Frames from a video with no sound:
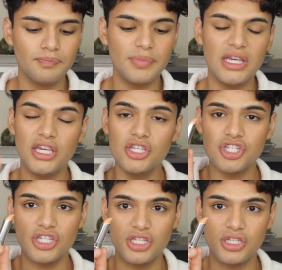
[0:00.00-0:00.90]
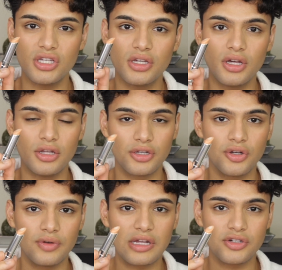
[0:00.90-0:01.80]
peachy color
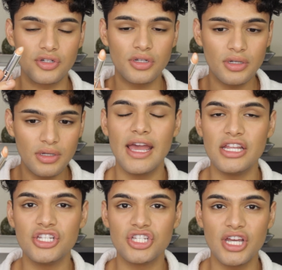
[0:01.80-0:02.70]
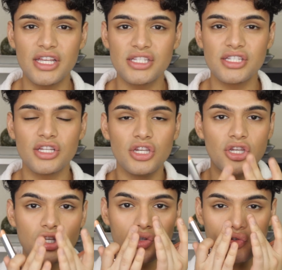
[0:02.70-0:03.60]
corrector and just
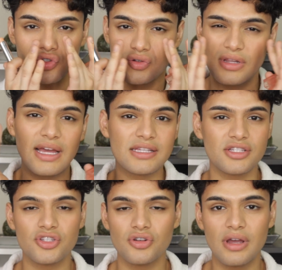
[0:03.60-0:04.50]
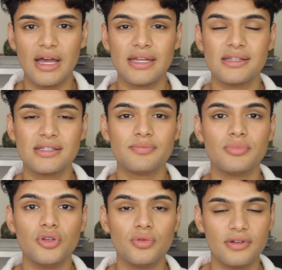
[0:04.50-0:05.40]
neutralizes your eyes
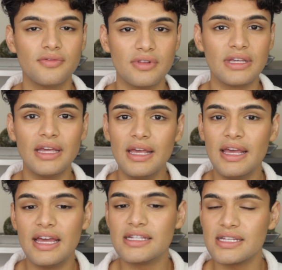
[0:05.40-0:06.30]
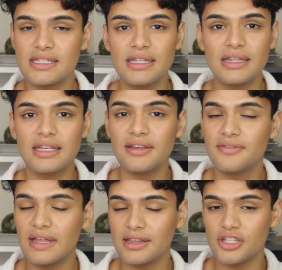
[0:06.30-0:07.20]
beautifully. It doesn't
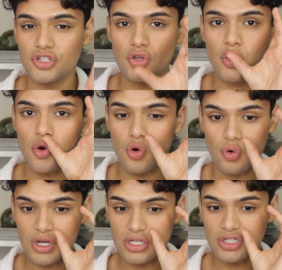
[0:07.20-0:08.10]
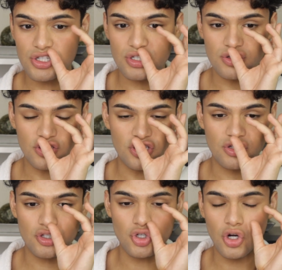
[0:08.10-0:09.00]
leave like this orange
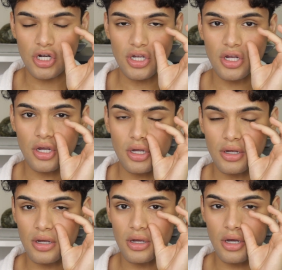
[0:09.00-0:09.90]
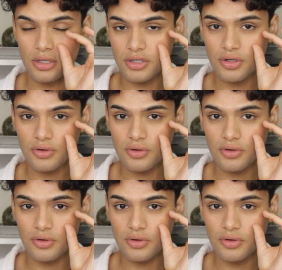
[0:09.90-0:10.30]
dark color